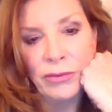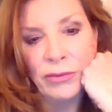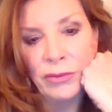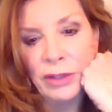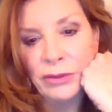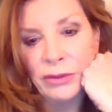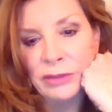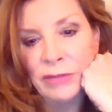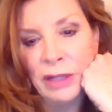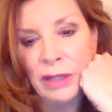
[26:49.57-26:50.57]
hundreds
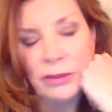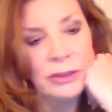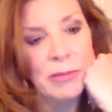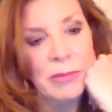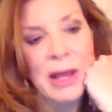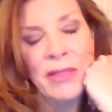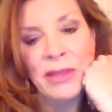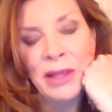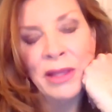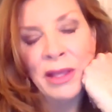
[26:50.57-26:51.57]
of dollars a month.
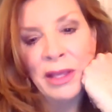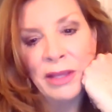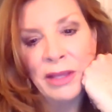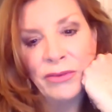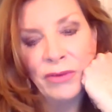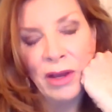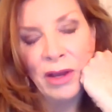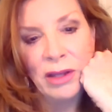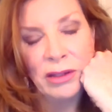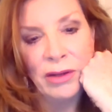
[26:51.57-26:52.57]
It's
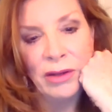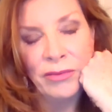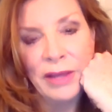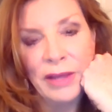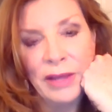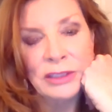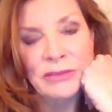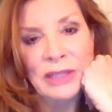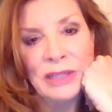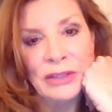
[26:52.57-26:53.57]
not, thousands
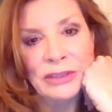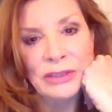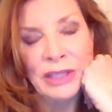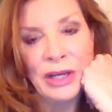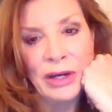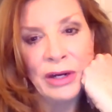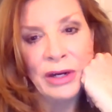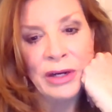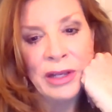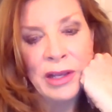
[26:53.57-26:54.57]
of dollars a
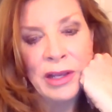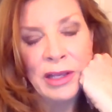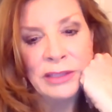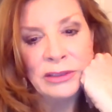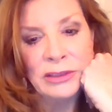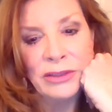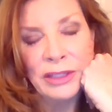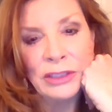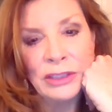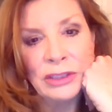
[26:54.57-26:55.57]
year. It's a
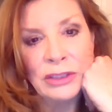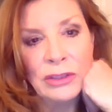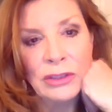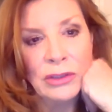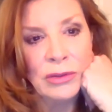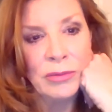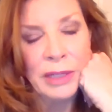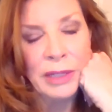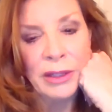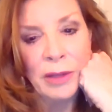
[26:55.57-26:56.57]
donation to
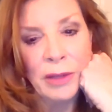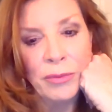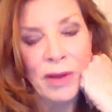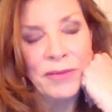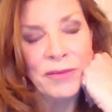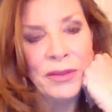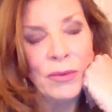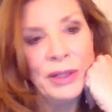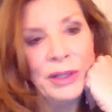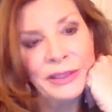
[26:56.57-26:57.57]
my nonprofit, the
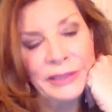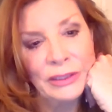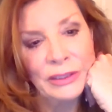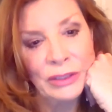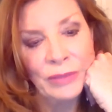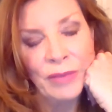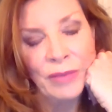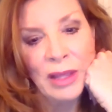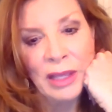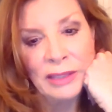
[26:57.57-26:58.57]
Oneness Center,
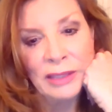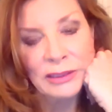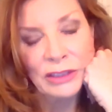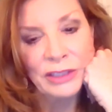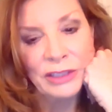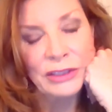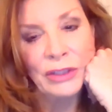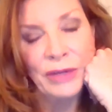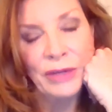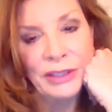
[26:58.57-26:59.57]
a suggested
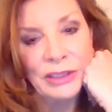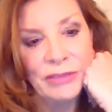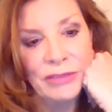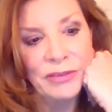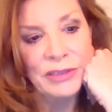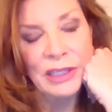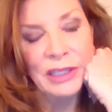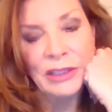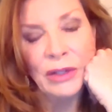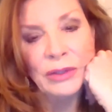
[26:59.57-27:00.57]
donation of
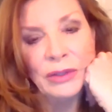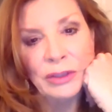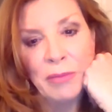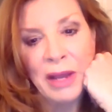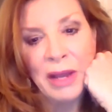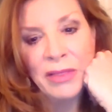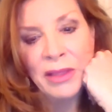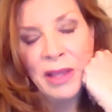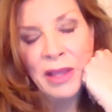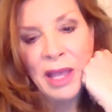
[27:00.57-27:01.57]
$59 a month.
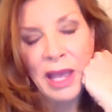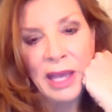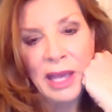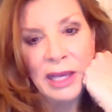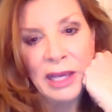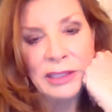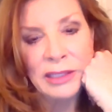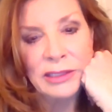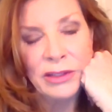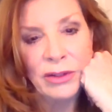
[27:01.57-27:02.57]

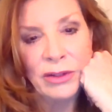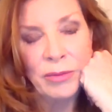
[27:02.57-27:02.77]
And you'll be